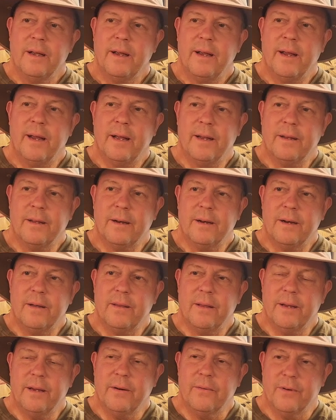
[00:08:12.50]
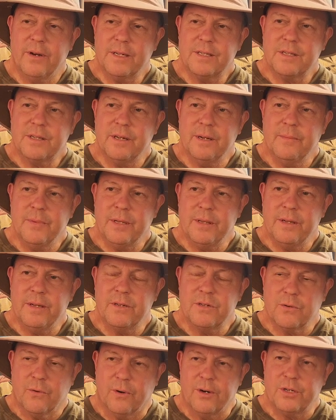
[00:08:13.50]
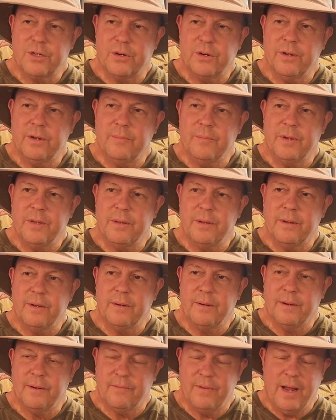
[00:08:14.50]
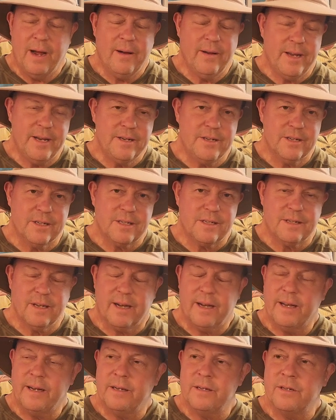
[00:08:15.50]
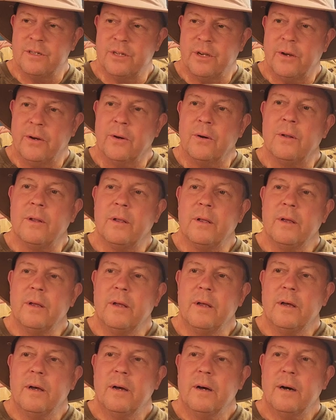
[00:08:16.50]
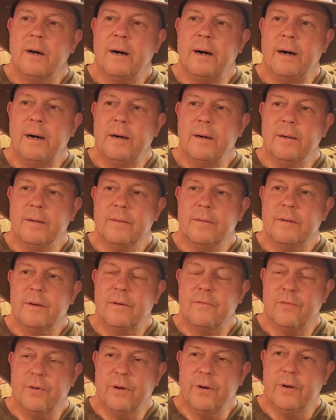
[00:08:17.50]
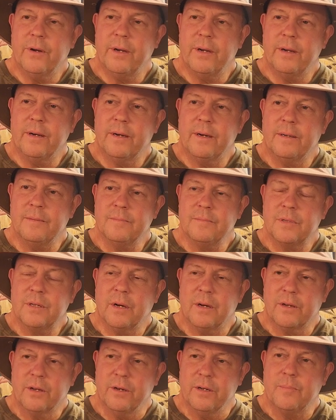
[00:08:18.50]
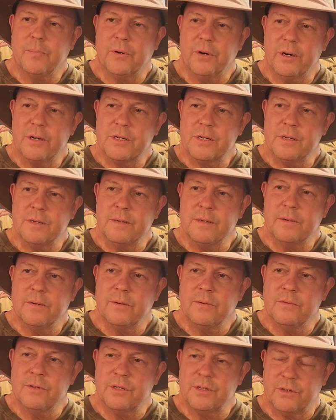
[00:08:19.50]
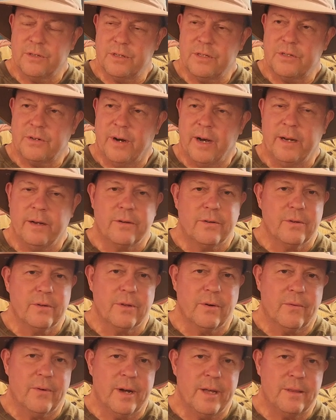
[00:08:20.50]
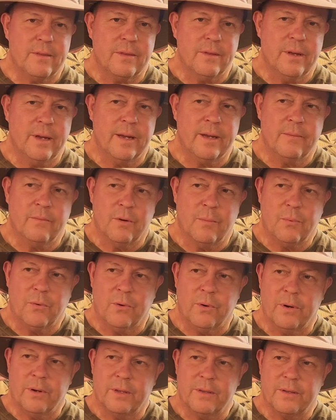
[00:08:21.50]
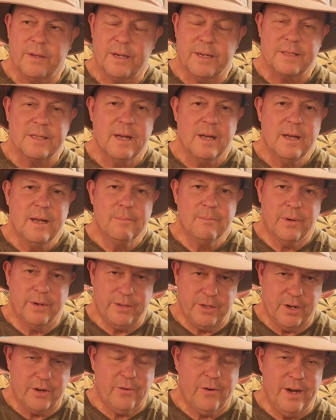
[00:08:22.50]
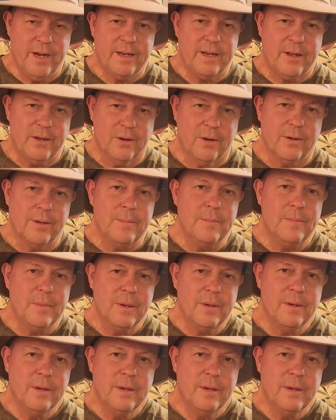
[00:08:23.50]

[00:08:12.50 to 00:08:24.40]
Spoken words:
And they arrested him and then tortured him. And then and now he just died in jail. A good person who was just trying to do the right thing and report on things. But Ukraine killed him.